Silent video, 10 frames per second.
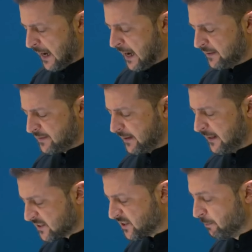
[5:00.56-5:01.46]
And
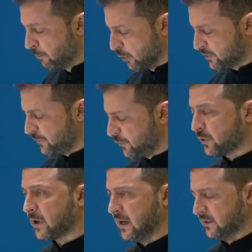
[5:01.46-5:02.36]
it's important
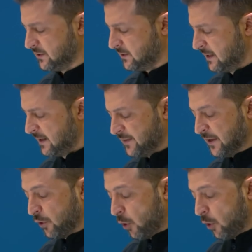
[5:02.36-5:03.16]
for us that